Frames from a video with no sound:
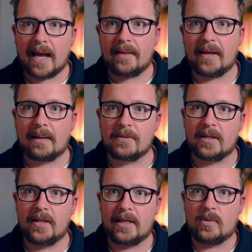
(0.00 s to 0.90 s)
Now that comes to
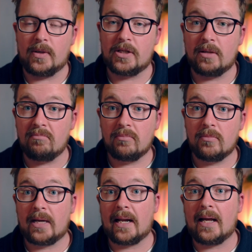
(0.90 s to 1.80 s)
the next question.
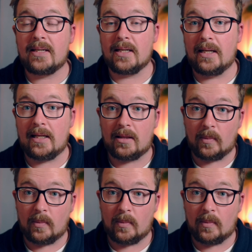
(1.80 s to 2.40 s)
Can I delete